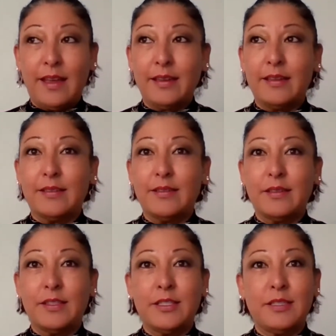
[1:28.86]
That
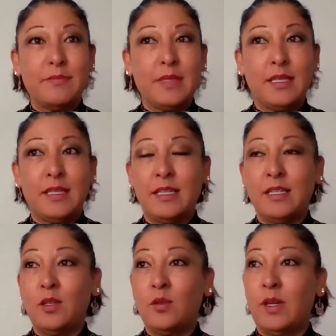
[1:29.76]
could
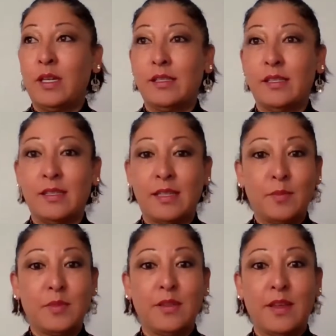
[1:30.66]
mean you
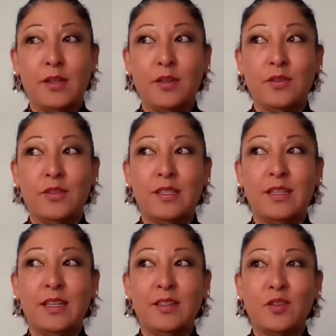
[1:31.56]
accept that you're
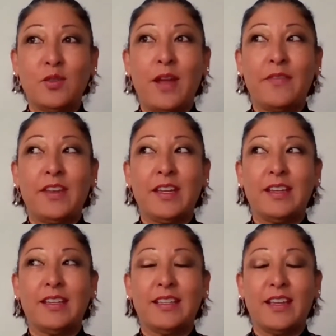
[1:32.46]
sitting in traffic
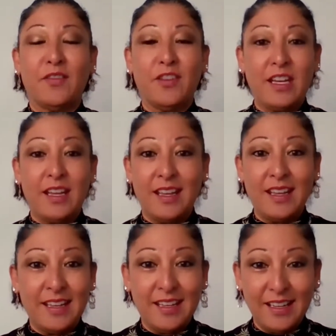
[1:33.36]
every
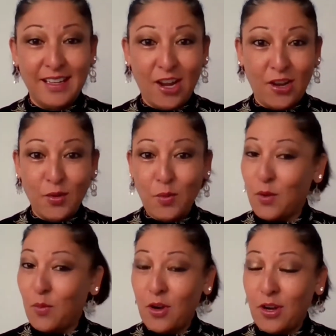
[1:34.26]
day on your way
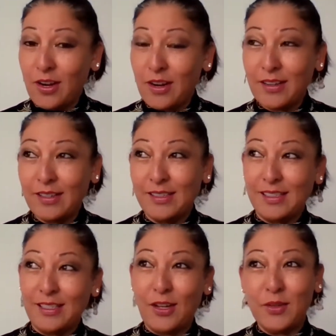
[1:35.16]
to work
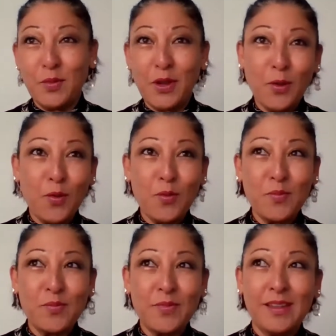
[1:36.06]
and on your way
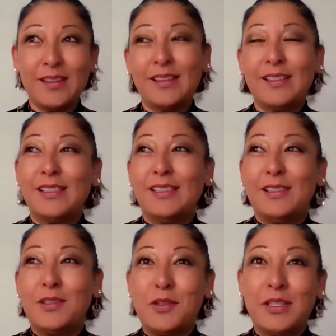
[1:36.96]
home.
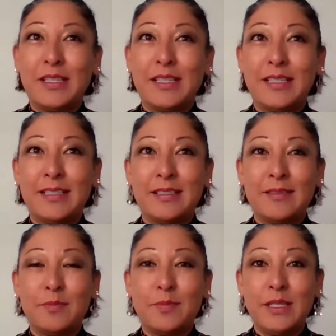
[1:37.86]
Or it
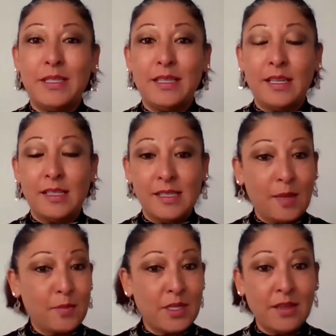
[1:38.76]
can be
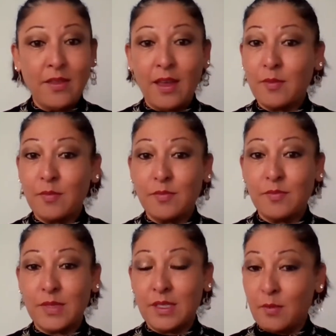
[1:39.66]
accepting that
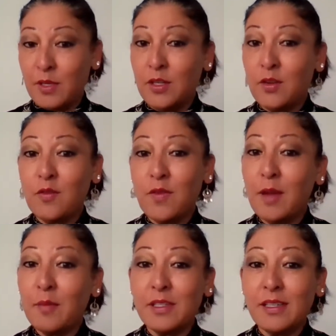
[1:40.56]
someone in your
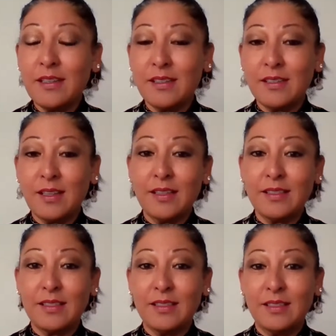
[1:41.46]
family is
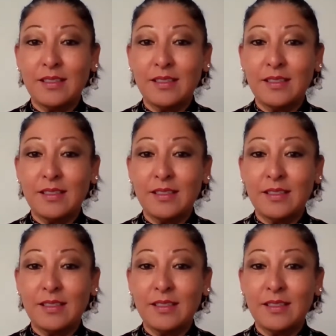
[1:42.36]
not